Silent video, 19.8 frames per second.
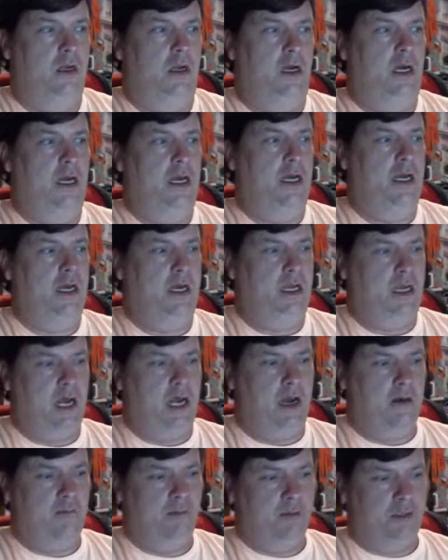and
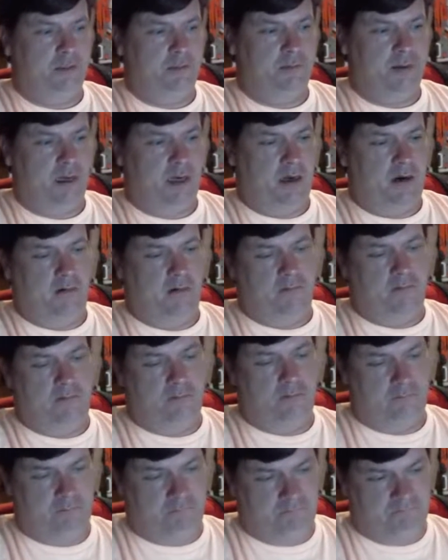I was about
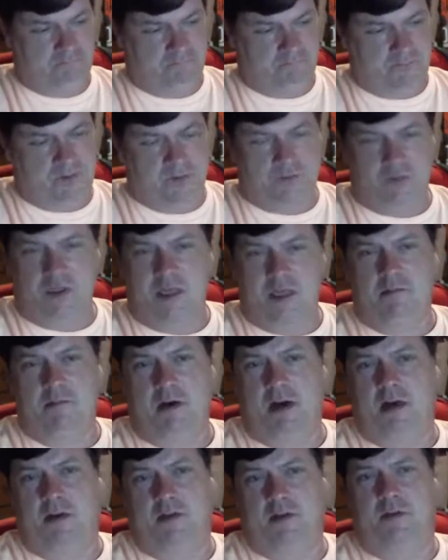15
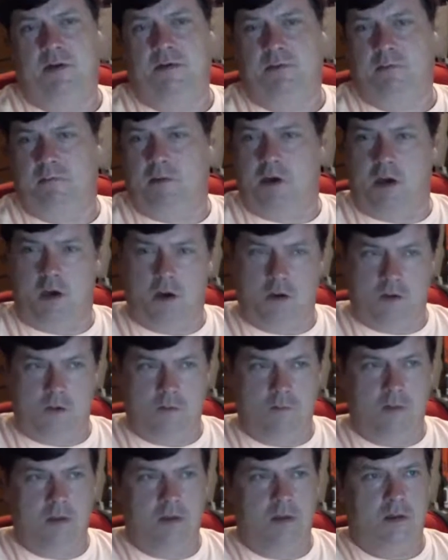miles away from
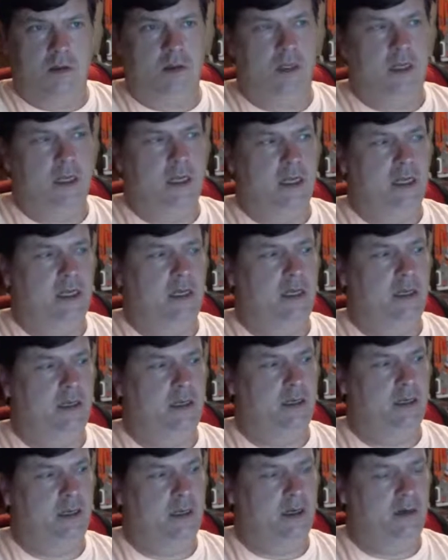home,
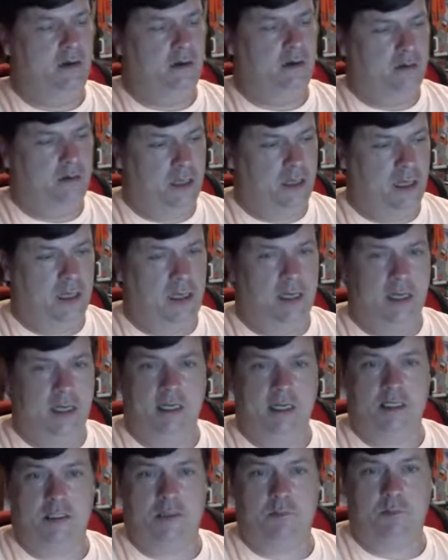and yeah, it
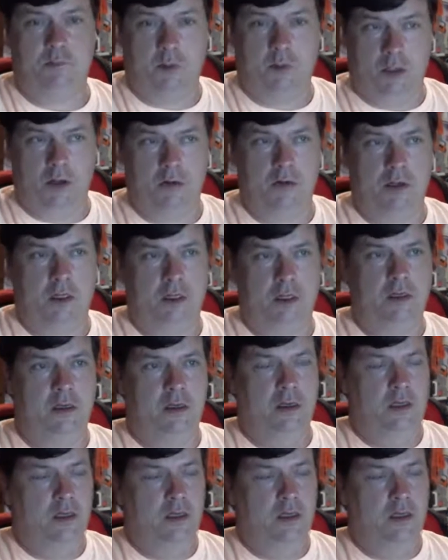exploded,